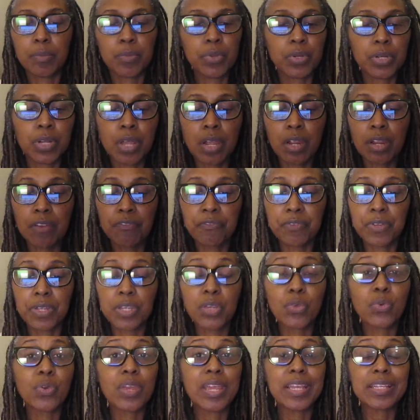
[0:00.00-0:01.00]
Pornography
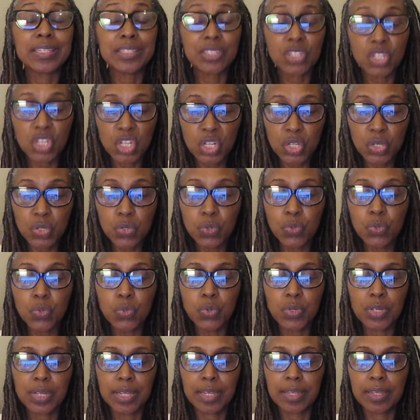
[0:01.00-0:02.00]
creates
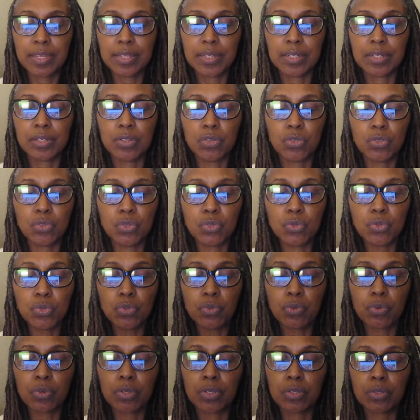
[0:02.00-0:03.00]
new
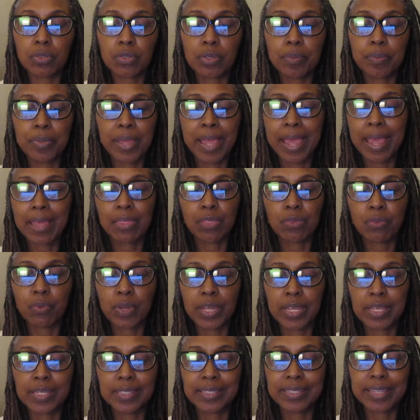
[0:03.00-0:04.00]
neural
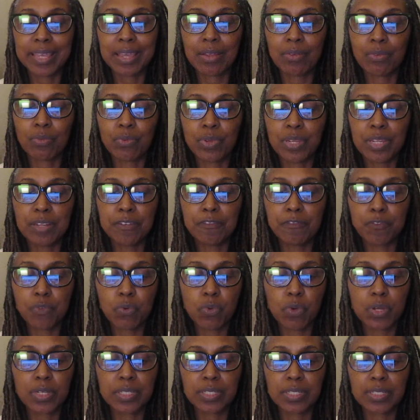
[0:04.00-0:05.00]
pathways that
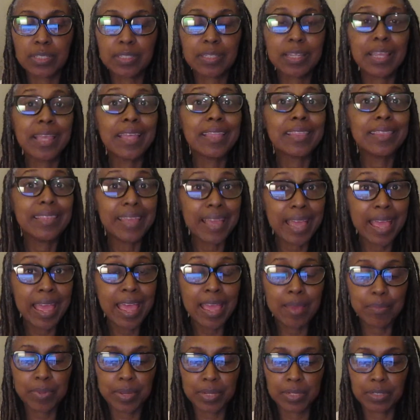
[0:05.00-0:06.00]
reinforce the
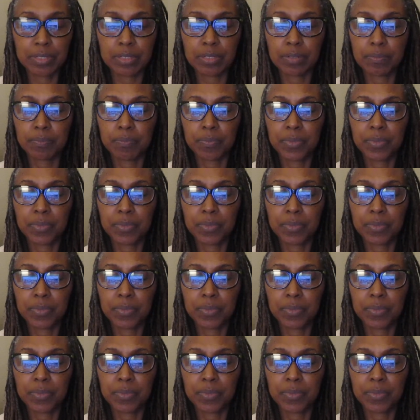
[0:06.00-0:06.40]
habit.